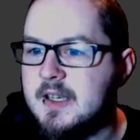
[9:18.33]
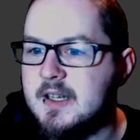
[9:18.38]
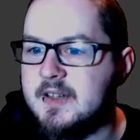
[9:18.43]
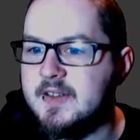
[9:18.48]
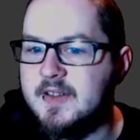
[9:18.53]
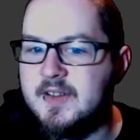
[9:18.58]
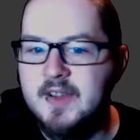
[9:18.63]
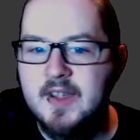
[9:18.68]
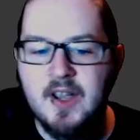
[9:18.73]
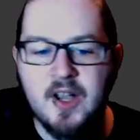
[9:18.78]

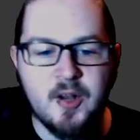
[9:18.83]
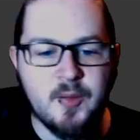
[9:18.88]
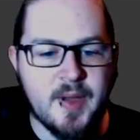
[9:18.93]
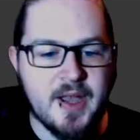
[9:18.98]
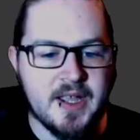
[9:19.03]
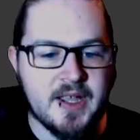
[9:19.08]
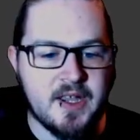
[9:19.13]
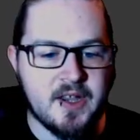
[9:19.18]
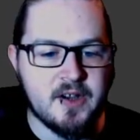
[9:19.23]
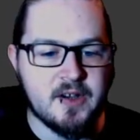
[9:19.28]
see you all back
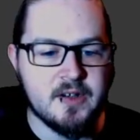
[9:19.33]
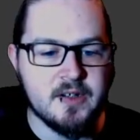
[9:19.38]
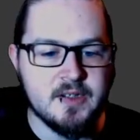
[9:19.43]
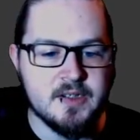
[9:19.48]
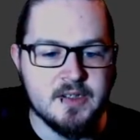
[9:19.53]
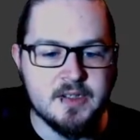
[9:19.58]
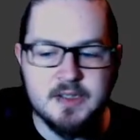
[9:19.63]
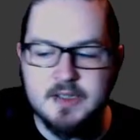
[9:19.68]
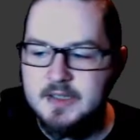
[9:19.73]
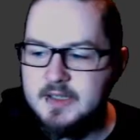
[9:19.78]
here
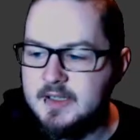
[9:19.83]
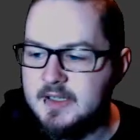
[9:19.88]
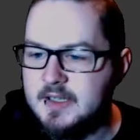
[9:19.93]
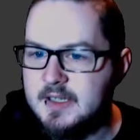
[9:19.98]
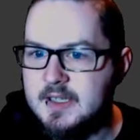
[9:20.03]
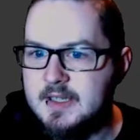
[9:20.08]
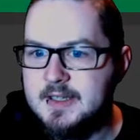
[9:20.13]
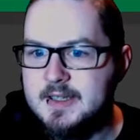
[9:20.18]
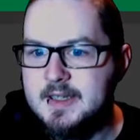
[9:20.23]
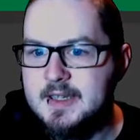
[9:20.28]

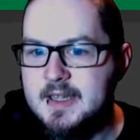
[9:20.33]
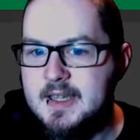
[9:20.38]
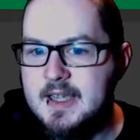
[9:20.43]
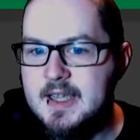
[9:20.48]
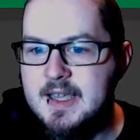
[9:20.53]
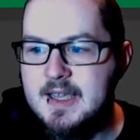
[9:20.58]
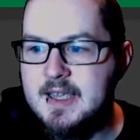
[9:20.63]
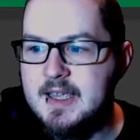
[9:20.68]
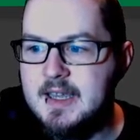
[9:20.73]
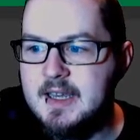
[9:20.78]

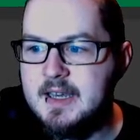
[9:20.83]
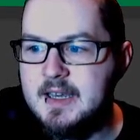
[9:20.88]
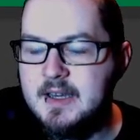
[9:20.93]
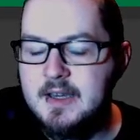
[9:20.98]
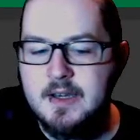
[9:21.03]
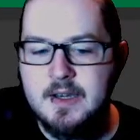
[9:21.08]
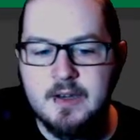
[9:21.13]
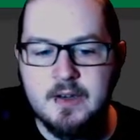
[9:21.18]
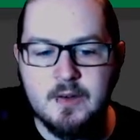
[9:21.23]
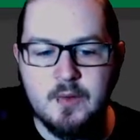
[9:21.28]
in
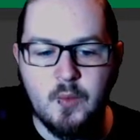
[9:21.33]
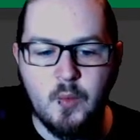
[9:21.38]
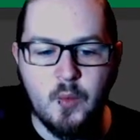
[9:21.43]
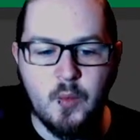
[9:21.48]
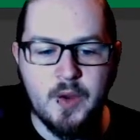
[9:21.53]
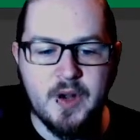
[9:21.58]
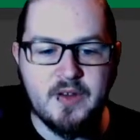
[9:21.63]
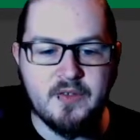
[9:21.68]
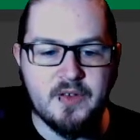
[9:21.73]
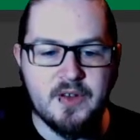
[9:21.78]

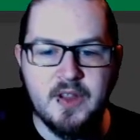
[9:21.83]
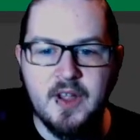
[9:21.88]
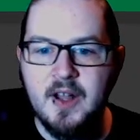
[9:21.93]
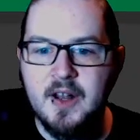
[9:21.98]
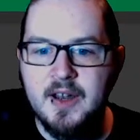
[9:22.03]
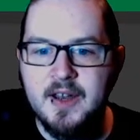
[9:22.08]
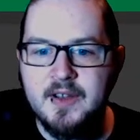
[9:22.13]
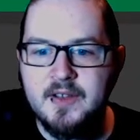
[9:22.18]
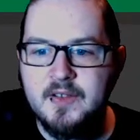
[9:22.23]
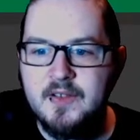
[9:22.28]
whenever the
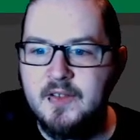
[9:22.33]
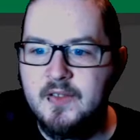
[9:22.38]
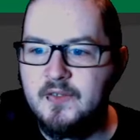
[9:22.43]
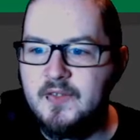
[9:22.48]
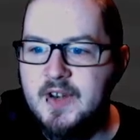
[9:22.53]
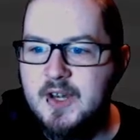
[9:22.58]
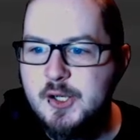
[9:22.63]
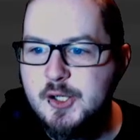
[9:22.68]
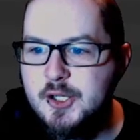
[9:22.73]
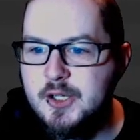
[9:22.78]
holidays
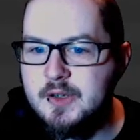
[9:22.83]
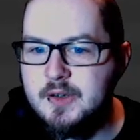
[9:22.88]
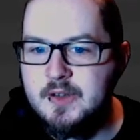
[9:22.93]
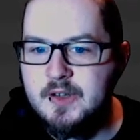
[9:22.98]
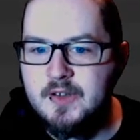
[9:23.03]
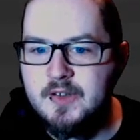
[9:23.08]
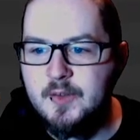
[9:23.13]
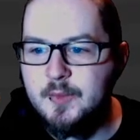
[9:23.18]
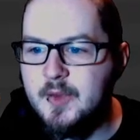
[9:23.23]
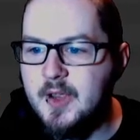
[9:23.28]
finish,
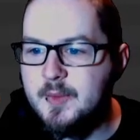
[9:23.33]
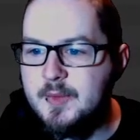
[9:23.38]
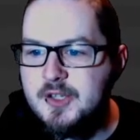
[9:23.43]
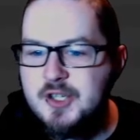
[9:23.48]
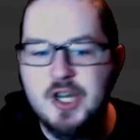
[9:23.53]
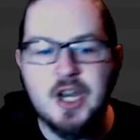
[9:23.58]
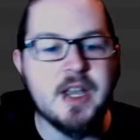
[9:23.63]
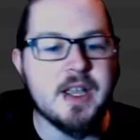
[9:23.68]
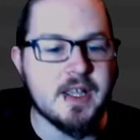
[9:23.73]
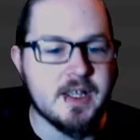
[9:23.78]
sometime in
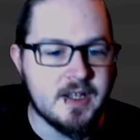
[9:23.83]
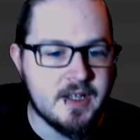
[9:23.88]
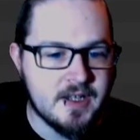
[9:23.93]
July.